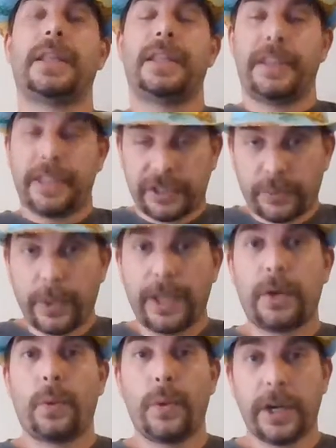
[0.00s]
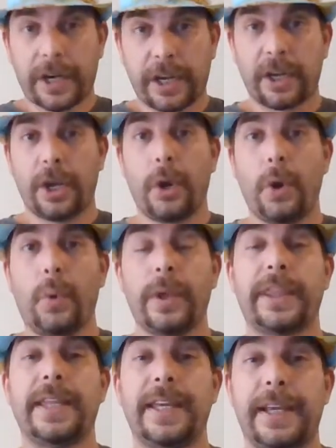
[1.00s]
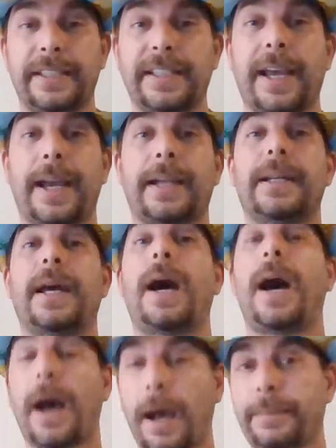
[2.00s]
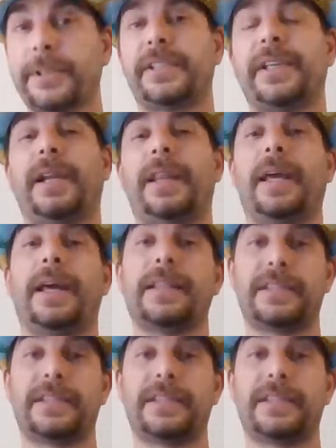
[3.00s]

this week we're going to go with the exact opposite of that.